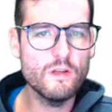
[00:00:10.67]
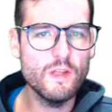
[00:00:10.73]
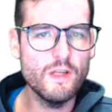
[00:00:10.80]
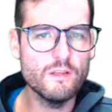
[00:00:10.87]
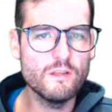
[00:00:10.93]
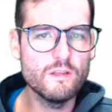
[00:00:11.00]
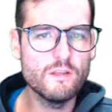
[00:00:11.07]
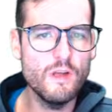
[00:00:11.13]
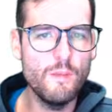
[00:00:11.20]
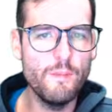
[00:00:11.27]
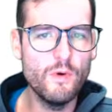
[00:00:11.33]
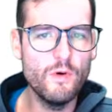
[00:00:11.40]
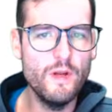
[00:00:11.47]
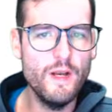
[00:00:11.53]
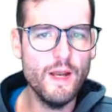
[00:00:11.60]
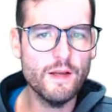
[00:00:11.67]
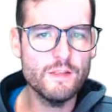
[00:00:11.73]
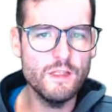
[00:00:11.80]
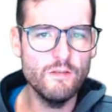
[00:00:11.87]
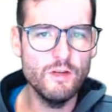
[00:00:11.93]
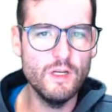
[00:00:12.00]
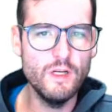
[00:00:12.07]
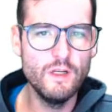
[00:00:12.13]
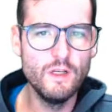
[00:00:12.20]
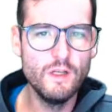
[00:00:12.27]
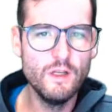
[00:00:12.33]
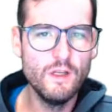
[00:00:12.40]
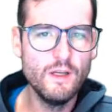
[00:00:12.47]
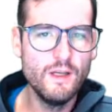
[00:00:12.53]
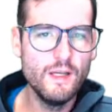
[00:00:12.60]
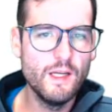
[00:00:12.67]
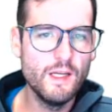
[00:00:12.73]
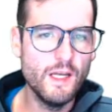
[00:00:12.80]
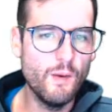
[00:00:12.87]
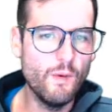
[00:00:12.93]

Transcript: has submarine activity. Now,